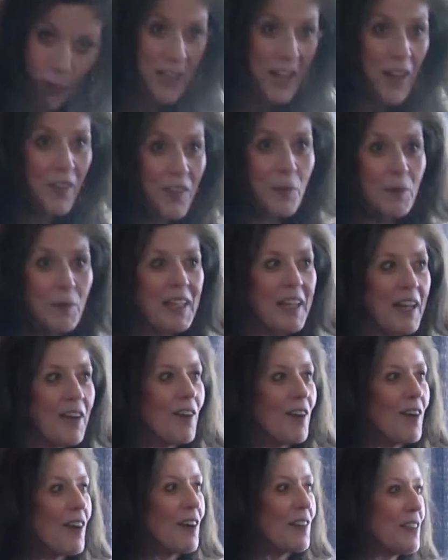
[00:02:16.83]
Or now that we
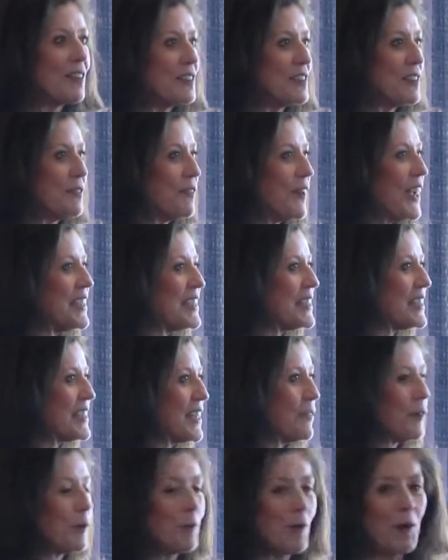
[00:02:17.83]
carry our little devices
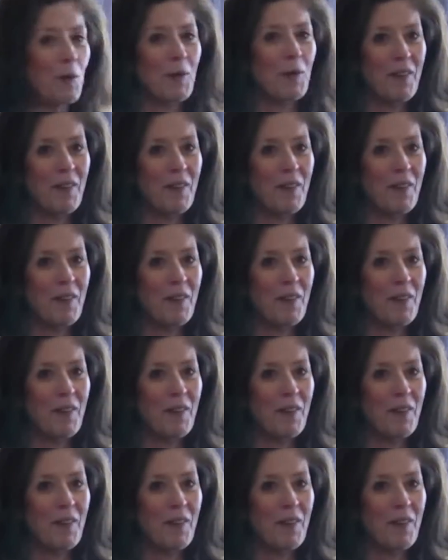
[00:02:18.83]
everywhere,